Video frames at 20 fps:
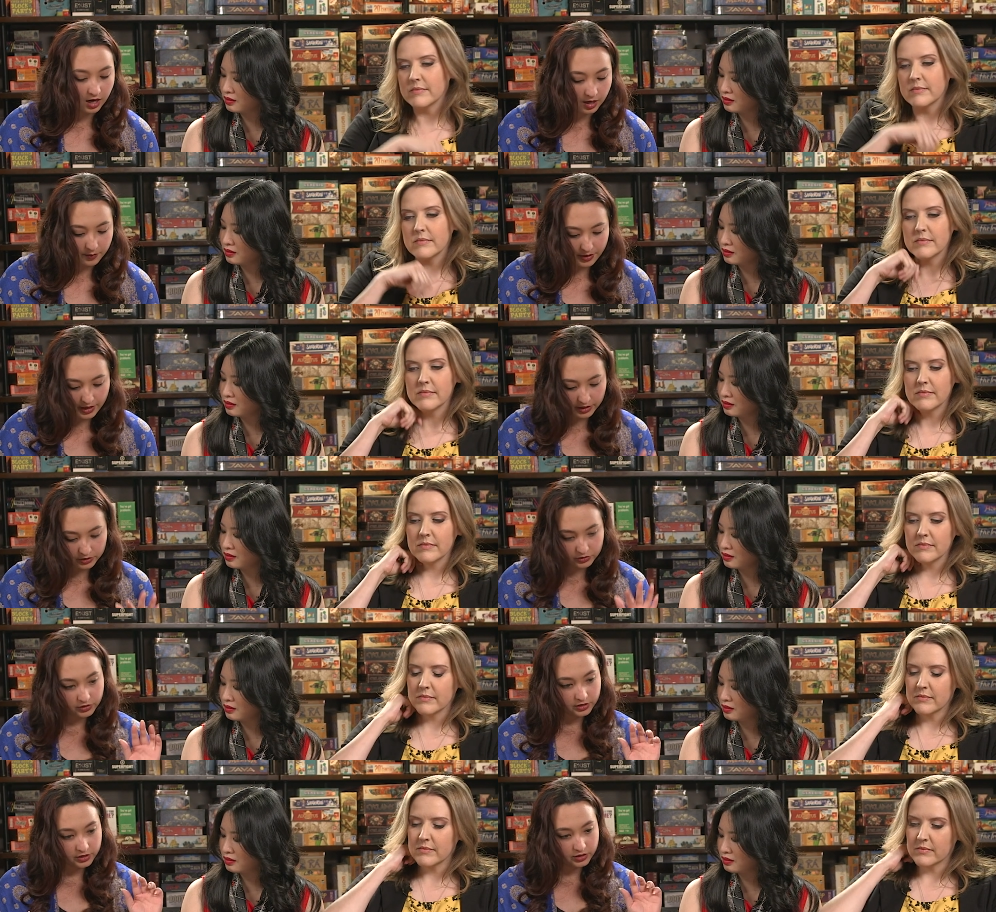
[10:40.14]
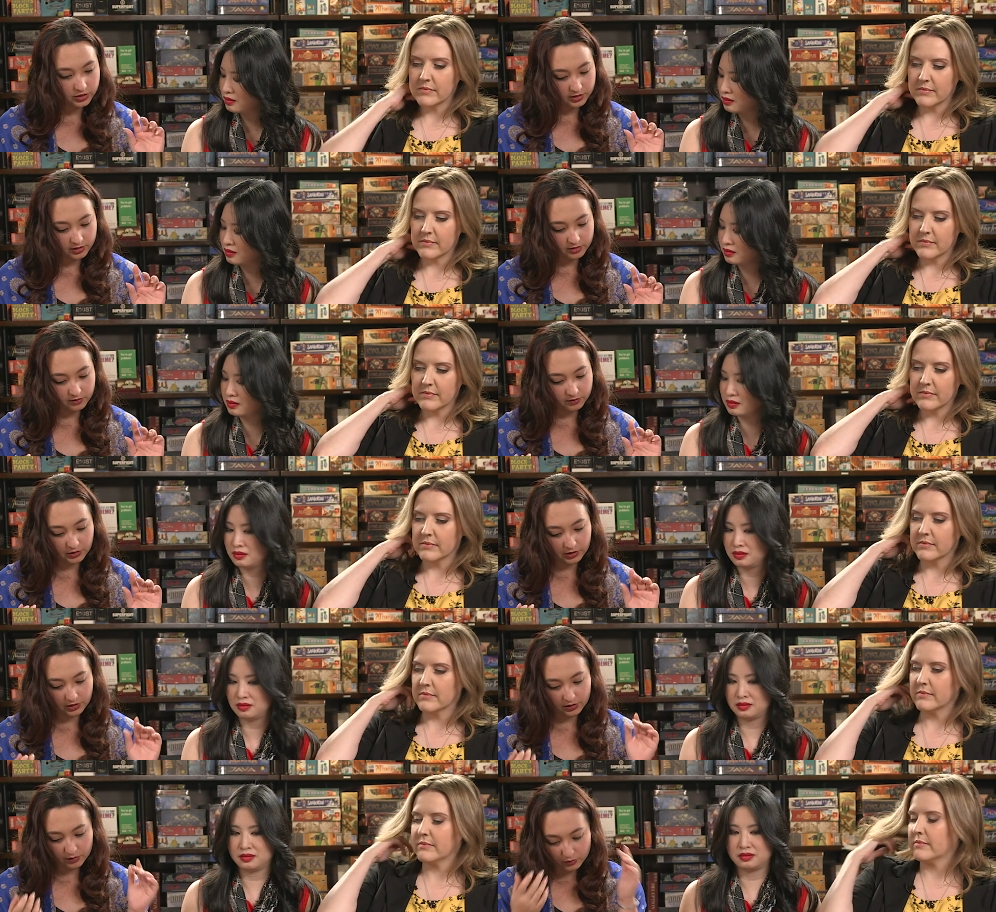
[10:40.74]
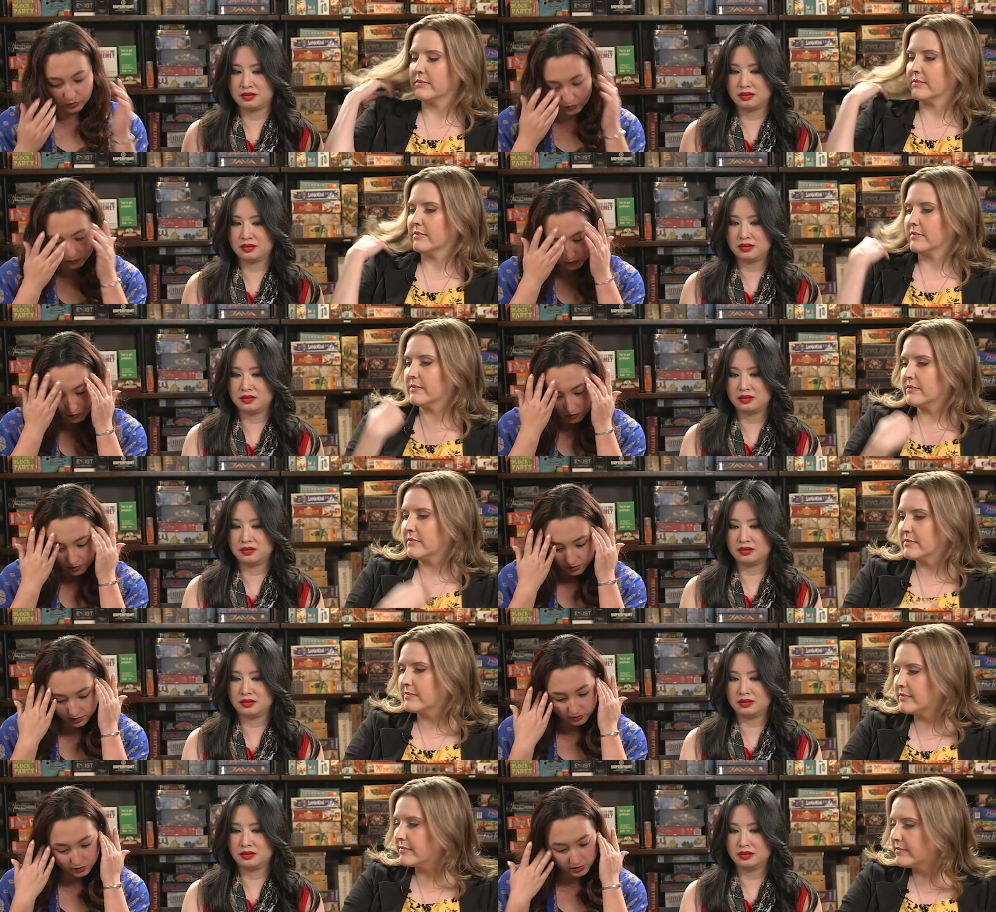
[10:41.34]
Speaker 1: I'm actually just gonna move
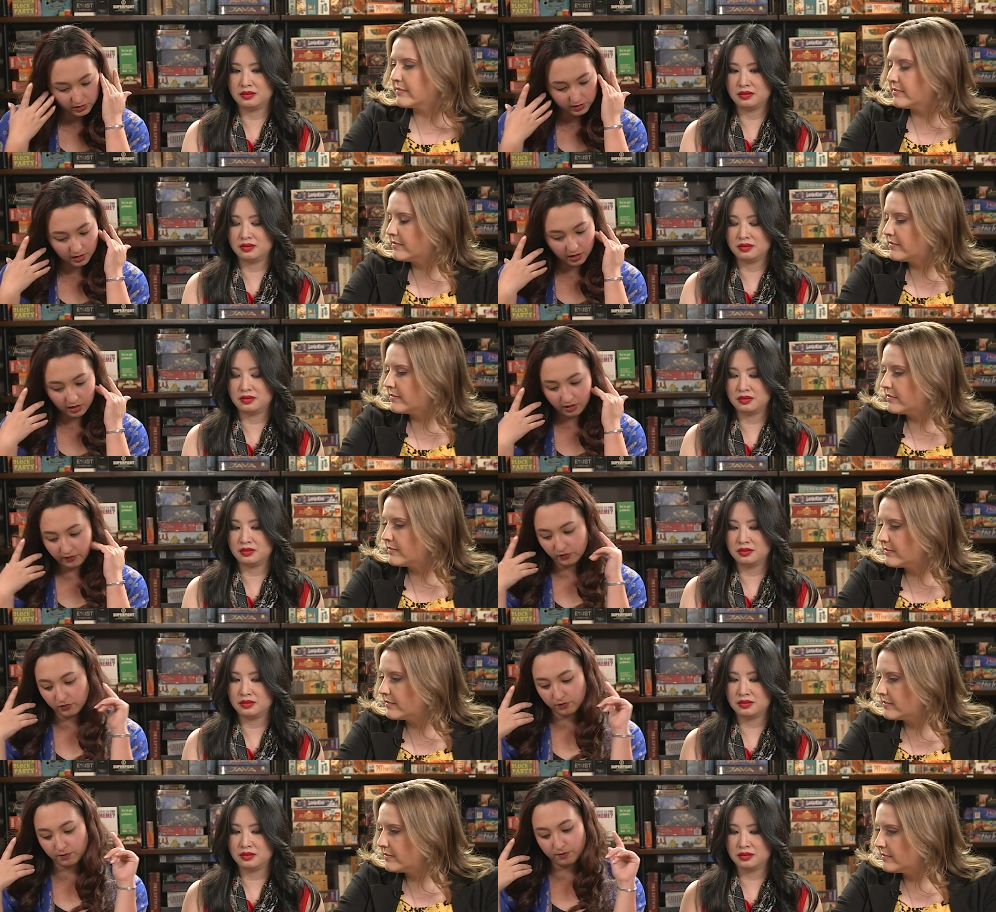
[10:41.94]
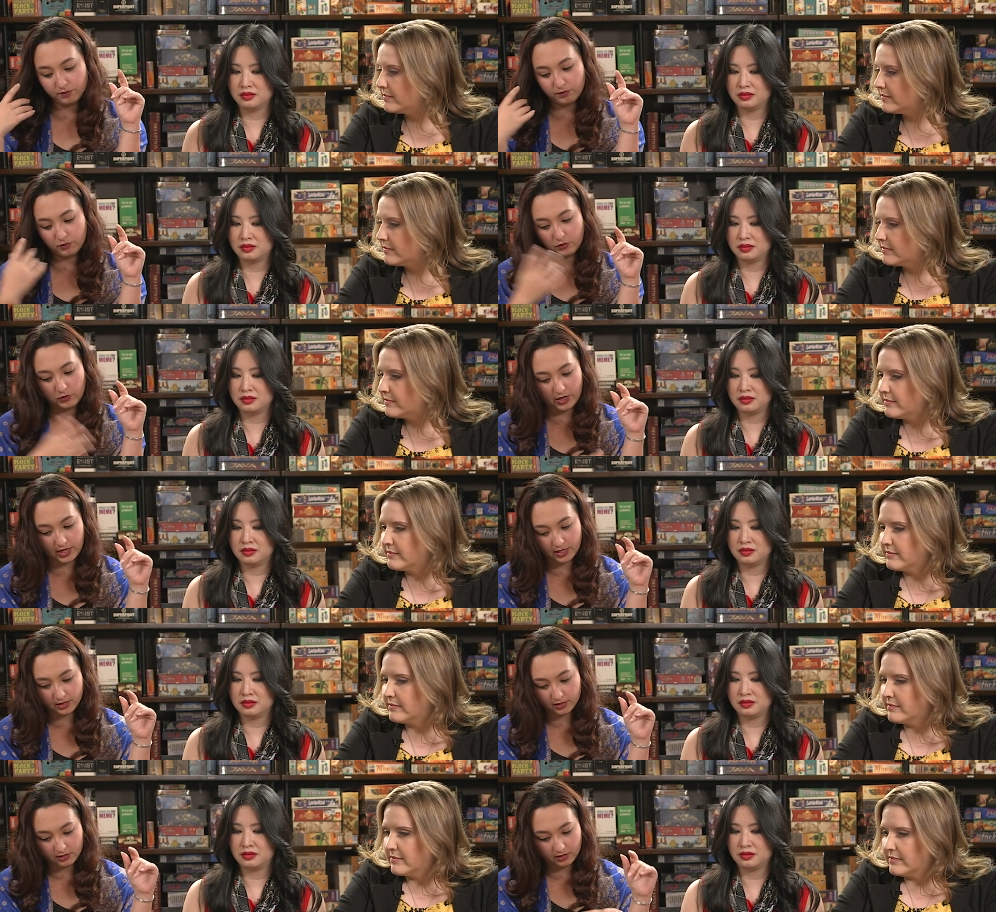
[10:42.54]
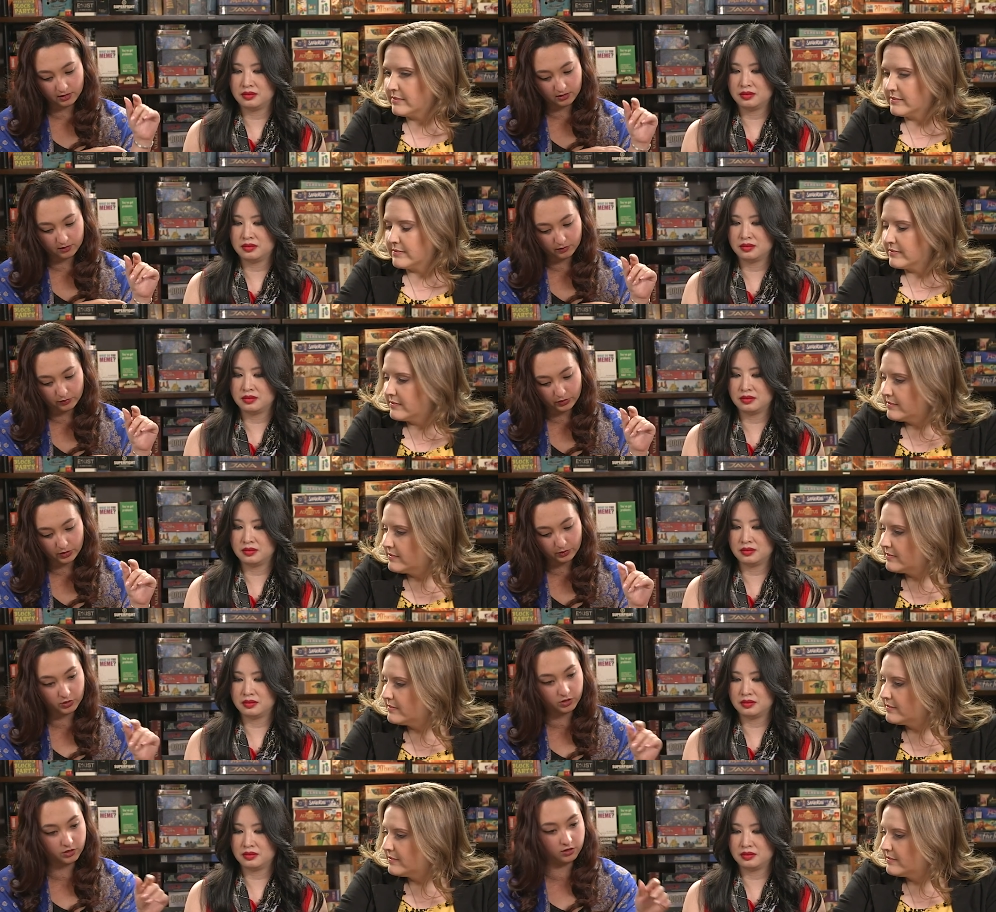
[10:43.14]
once, which is kind of a waste. That's a
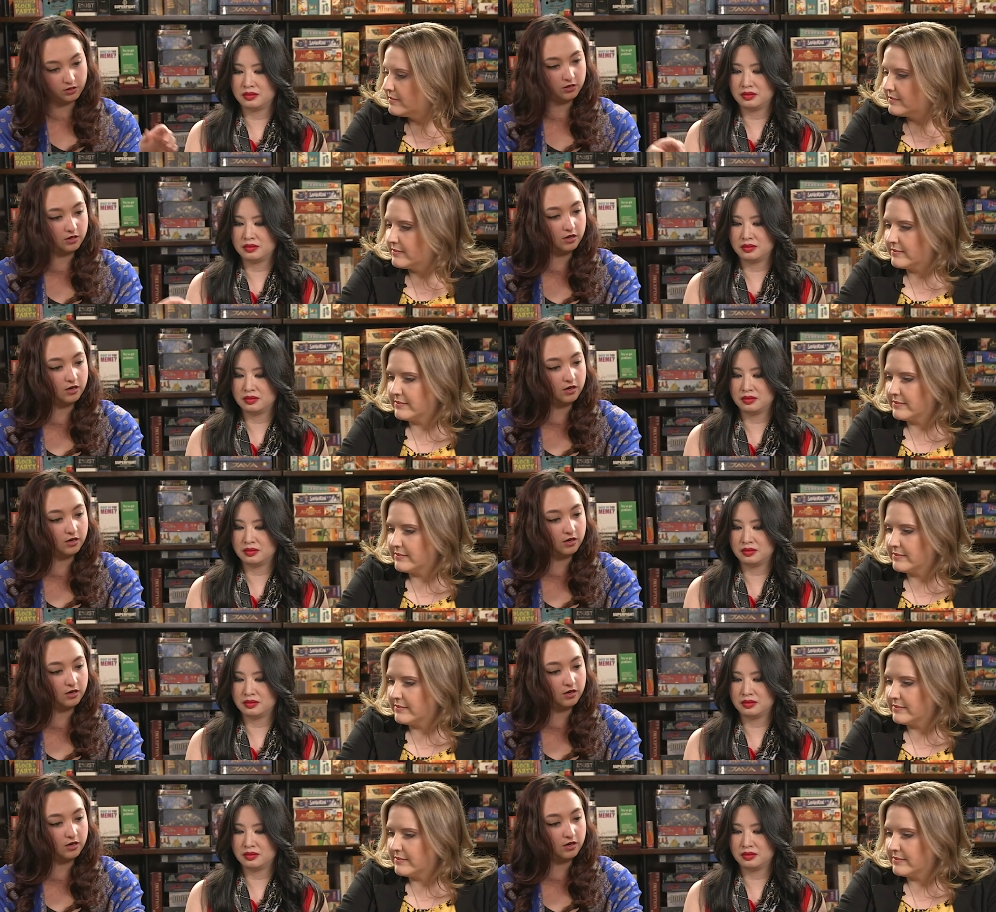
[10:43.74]
bummer.